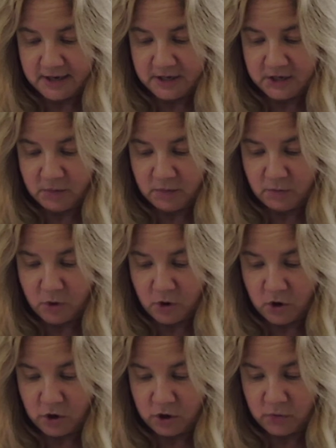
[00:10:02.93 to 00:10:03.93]
to
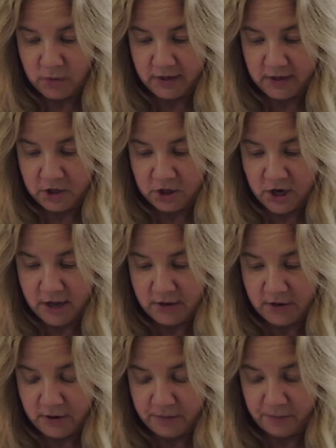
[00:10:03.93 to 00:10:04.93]
merge with each
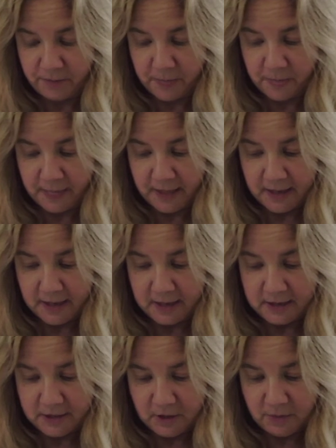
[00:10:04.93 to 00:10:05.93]
other
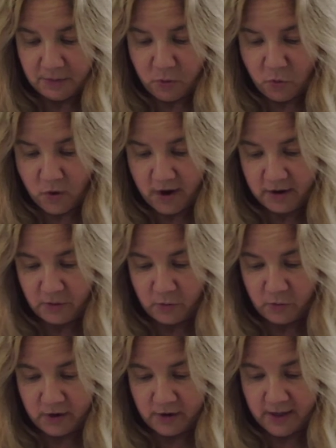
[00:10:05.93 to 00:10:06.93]
to the point
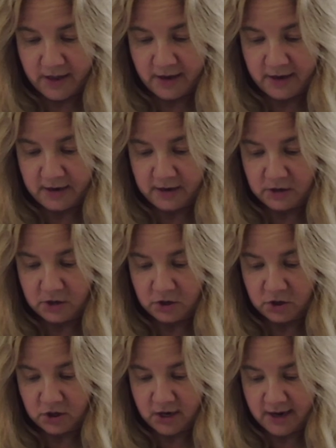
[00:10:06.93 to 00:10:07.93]
where they
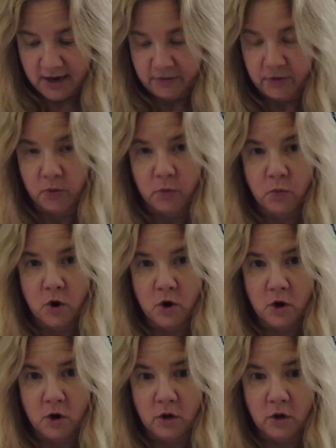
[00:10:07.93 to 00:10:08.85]
shut out the world.